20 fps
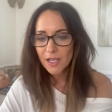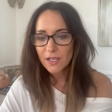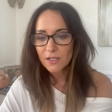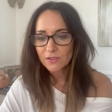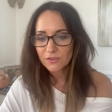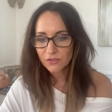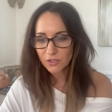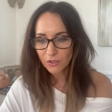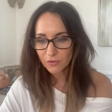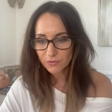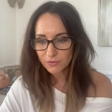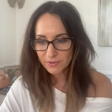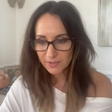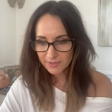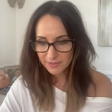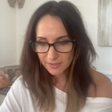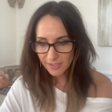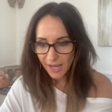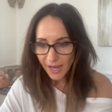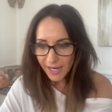So
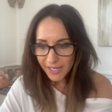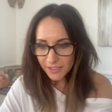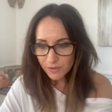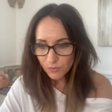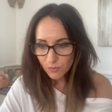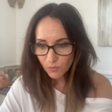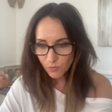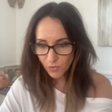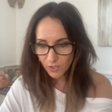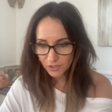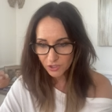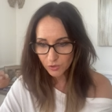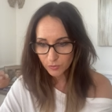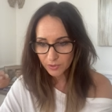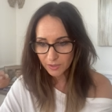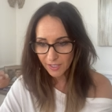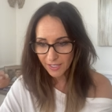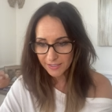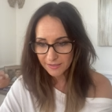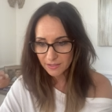decide what you would
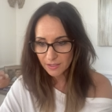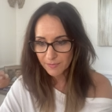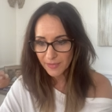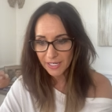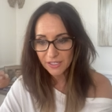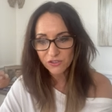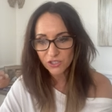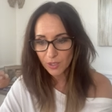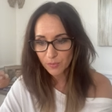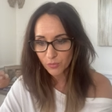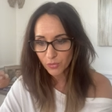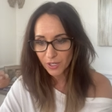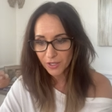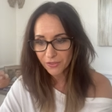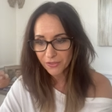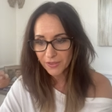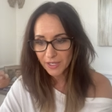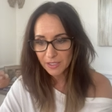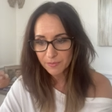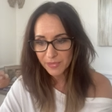like to match up with
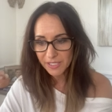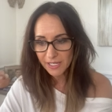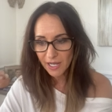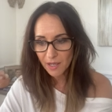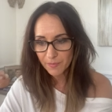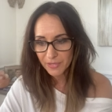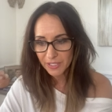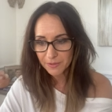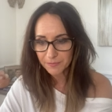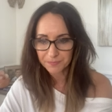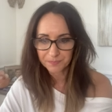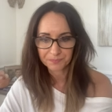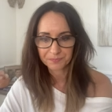and become it.